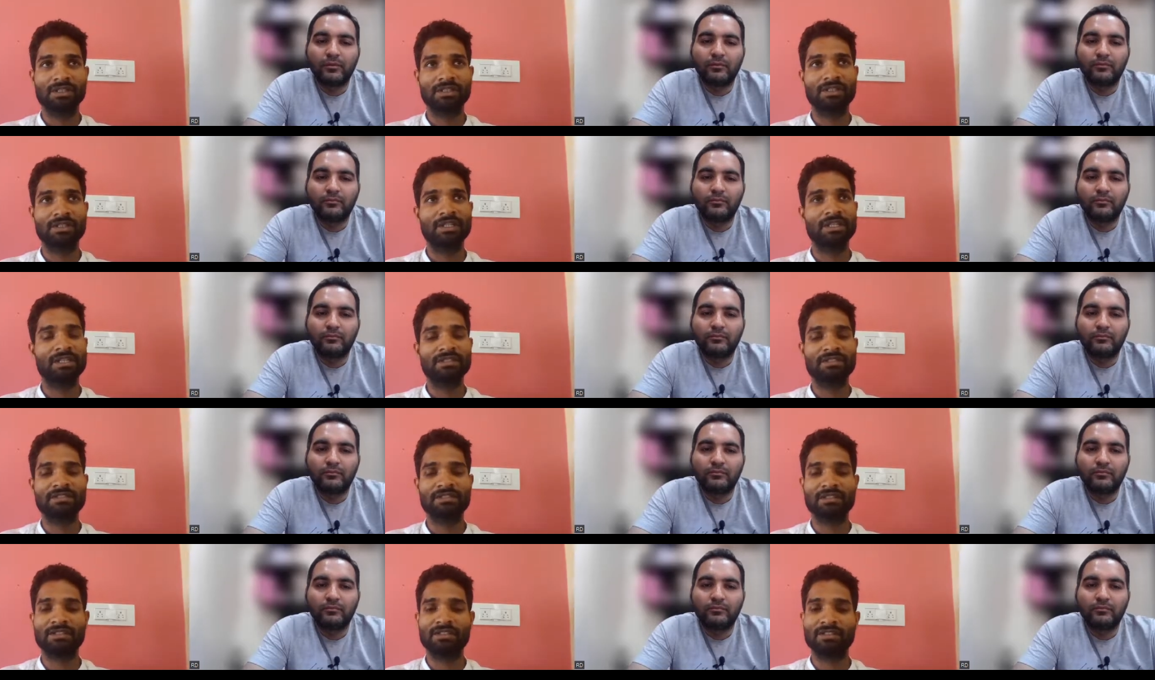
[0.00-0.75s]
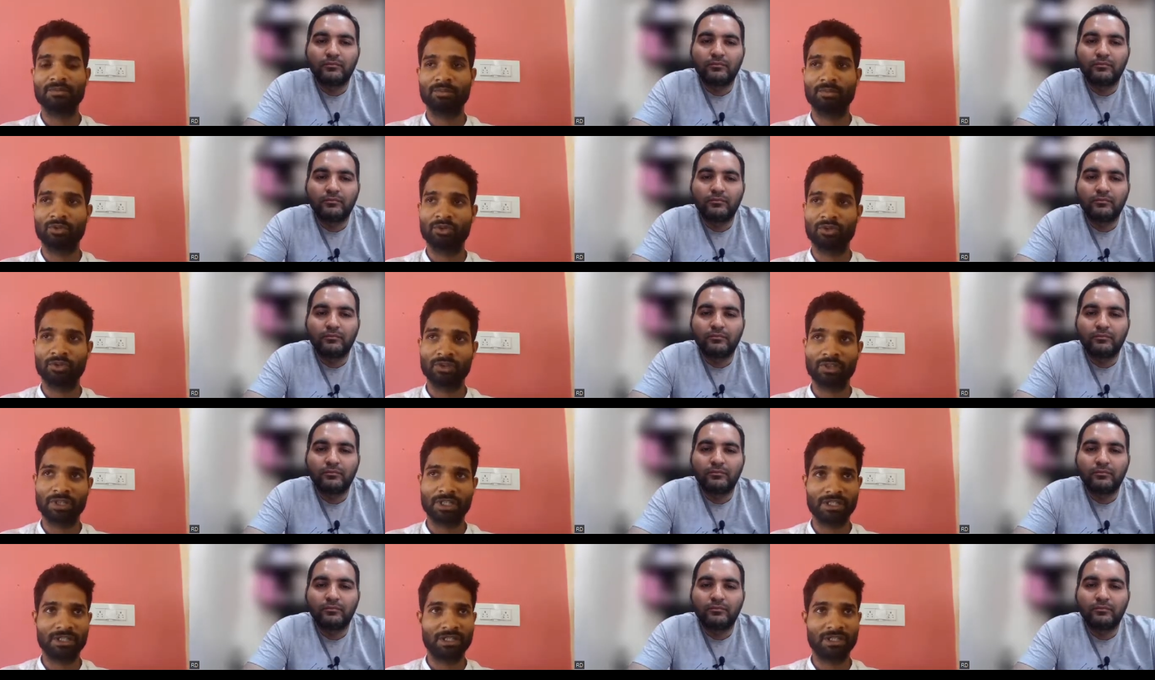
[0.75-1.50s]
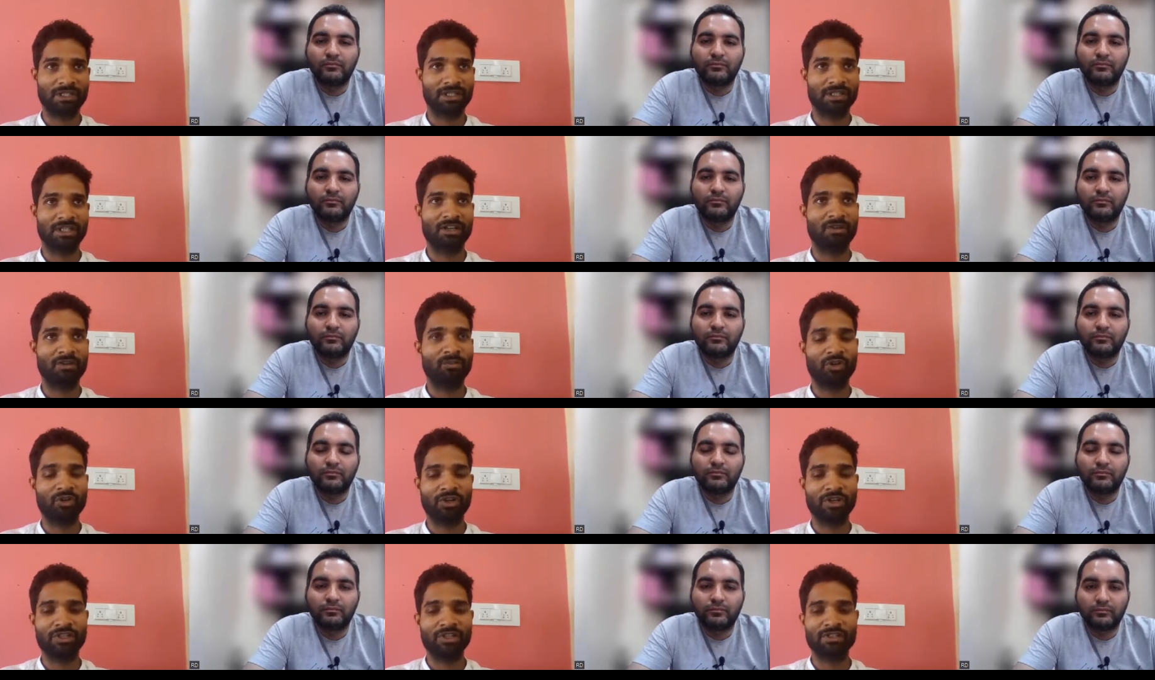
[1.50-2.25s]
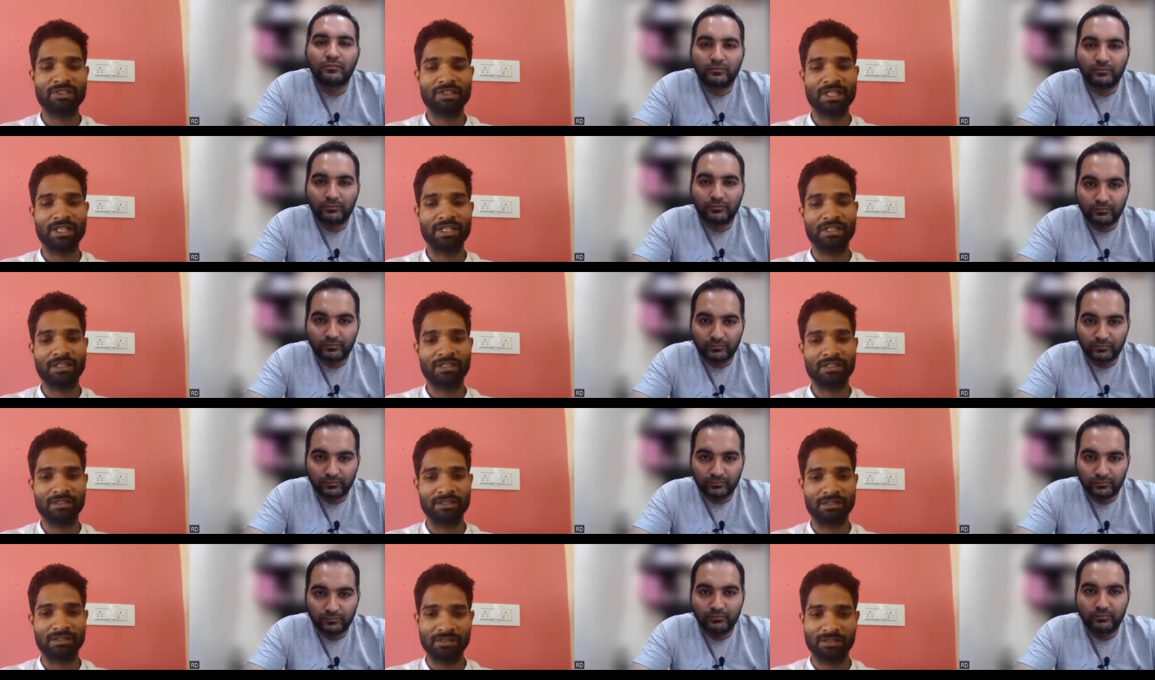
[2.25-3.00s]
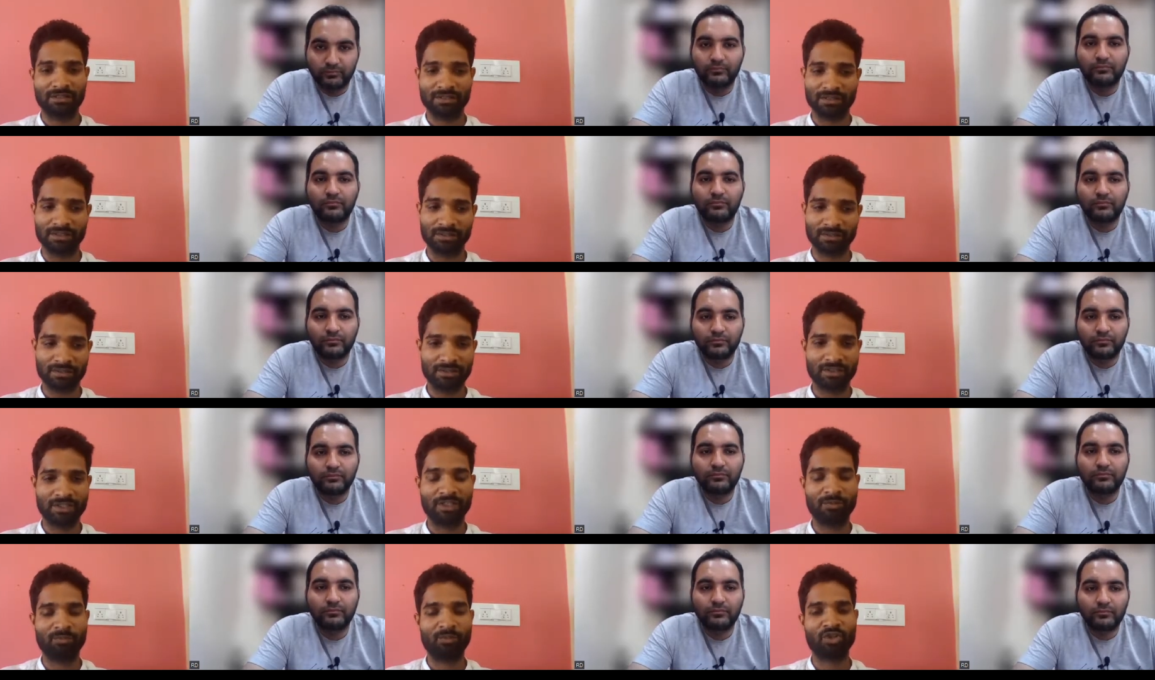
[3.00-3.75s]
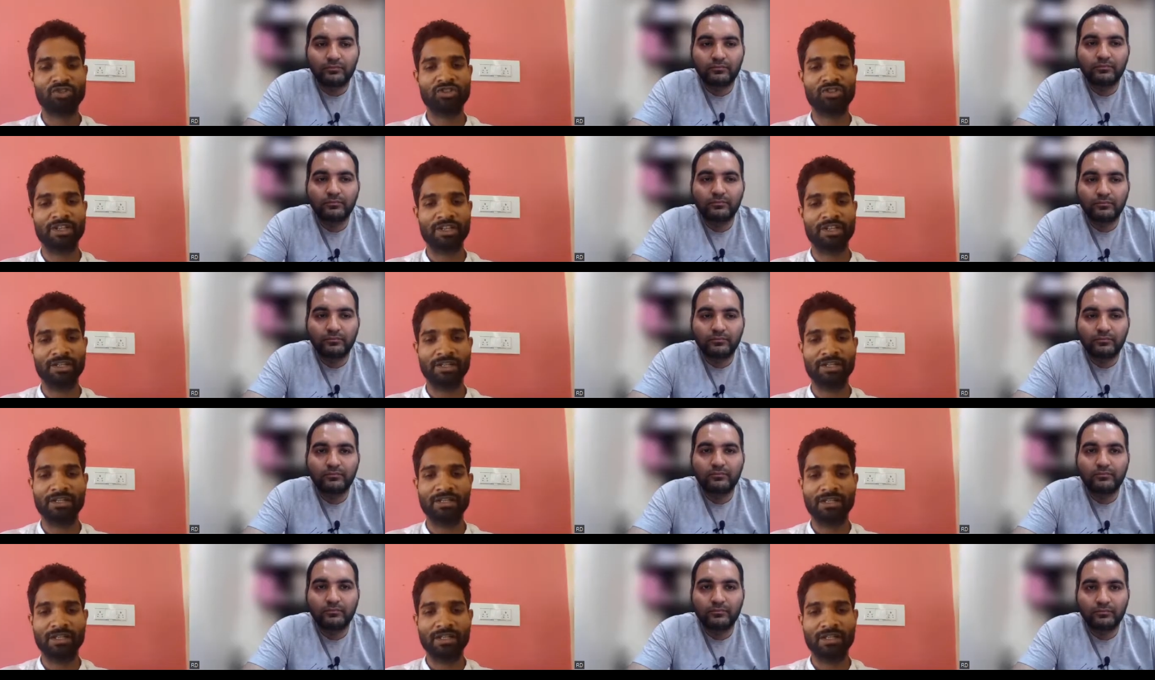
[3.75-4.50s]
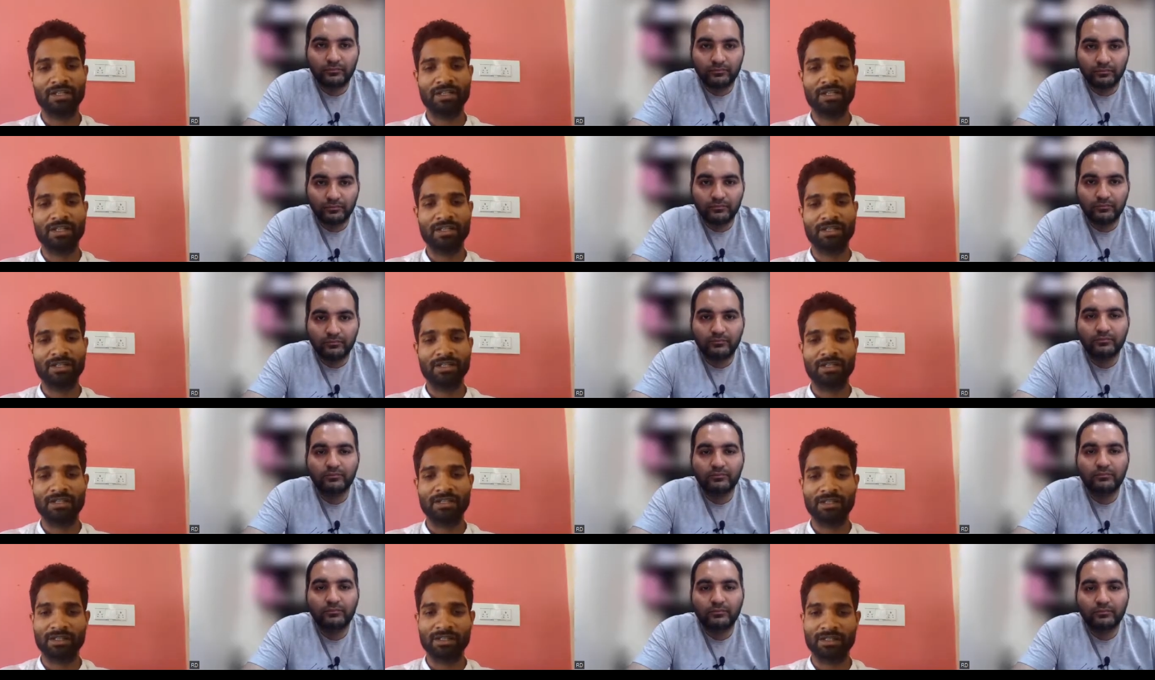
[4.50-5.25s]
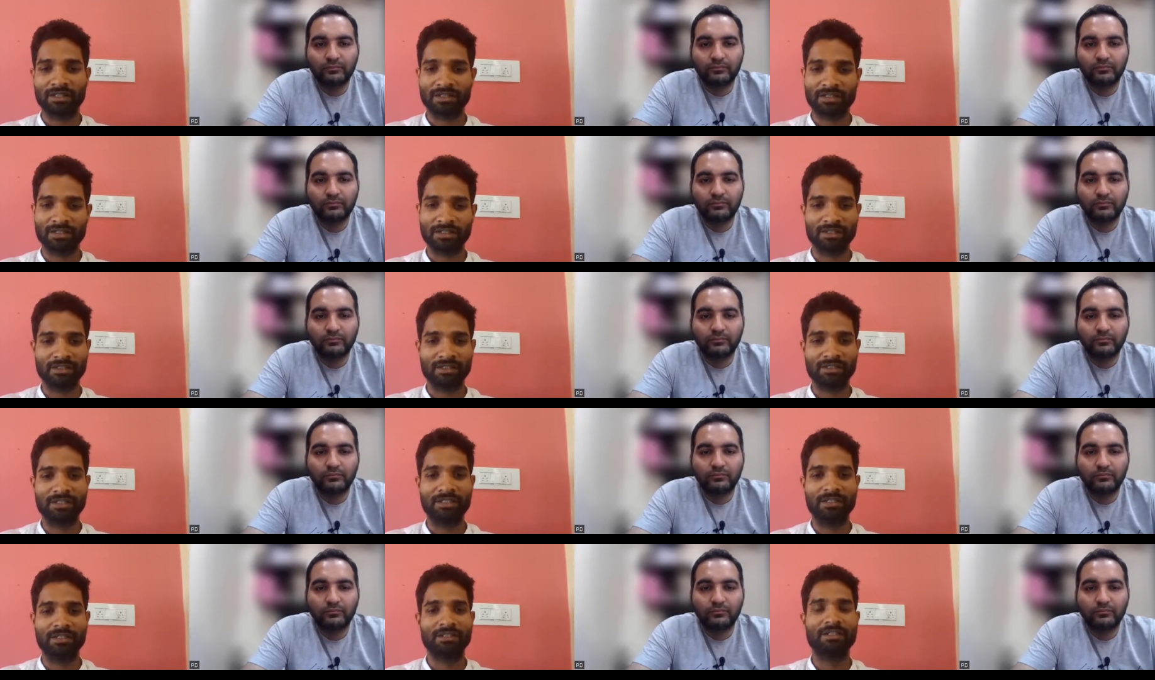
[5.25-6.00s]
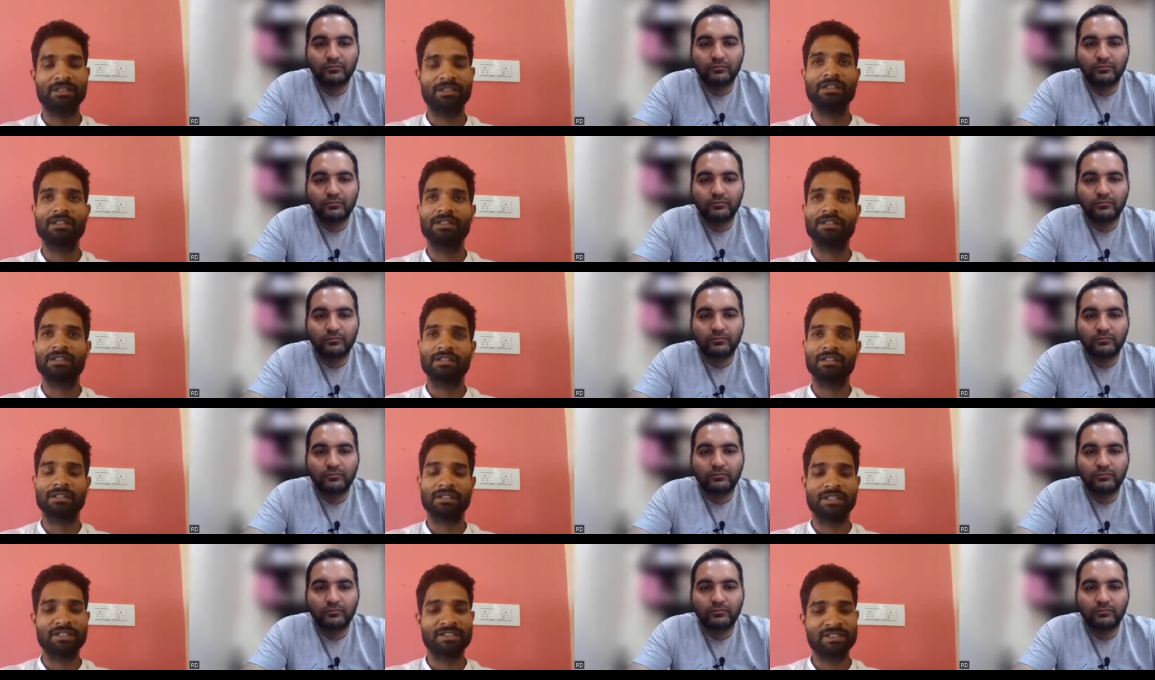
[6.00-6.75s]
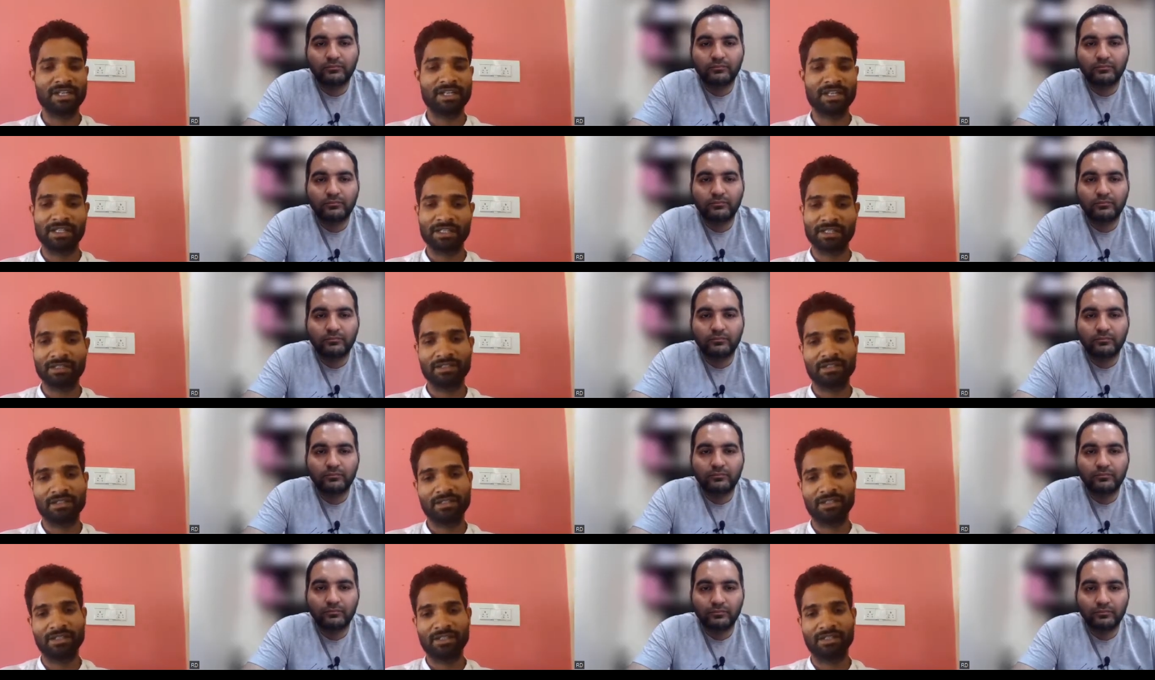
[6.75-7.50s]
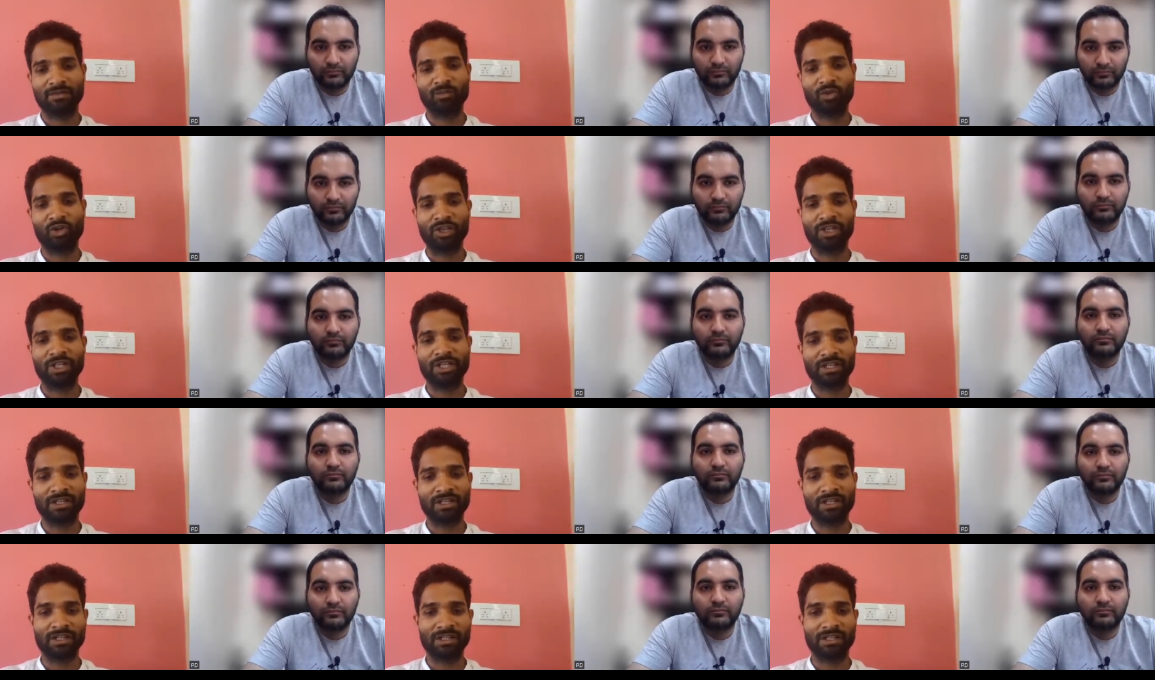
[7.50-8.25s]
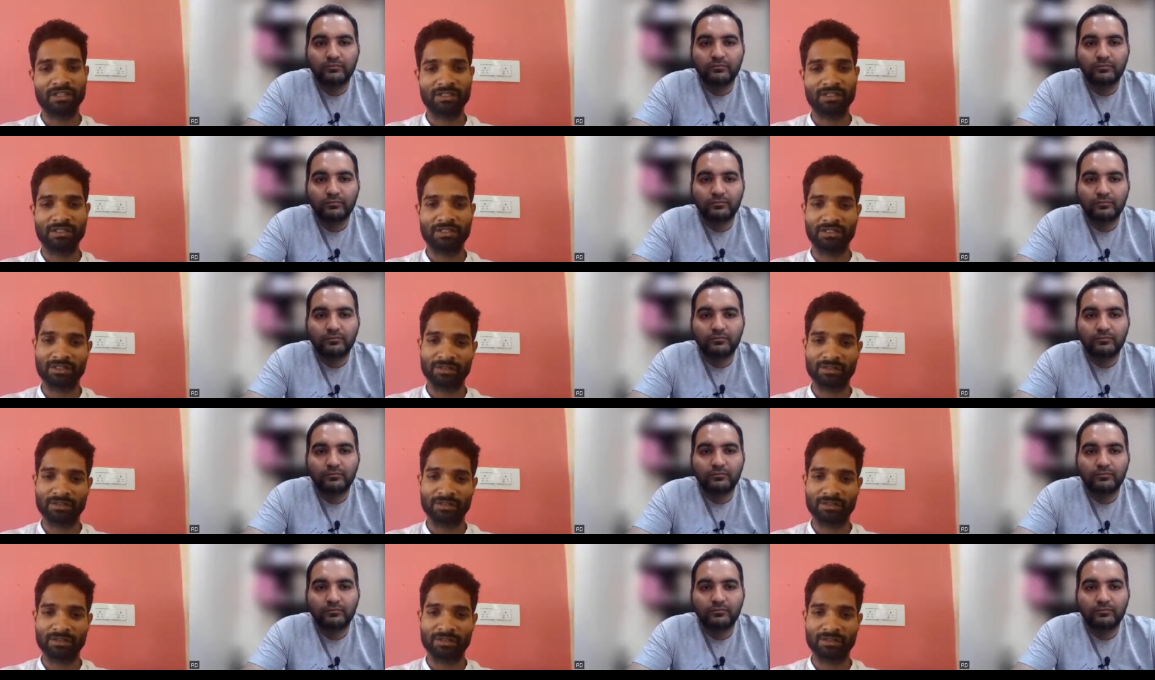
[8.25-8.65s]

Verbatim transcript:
Speaker 1: There is a uh, four uh, components like uh, repository mm-hmm. and uh, designing and monitor and uh,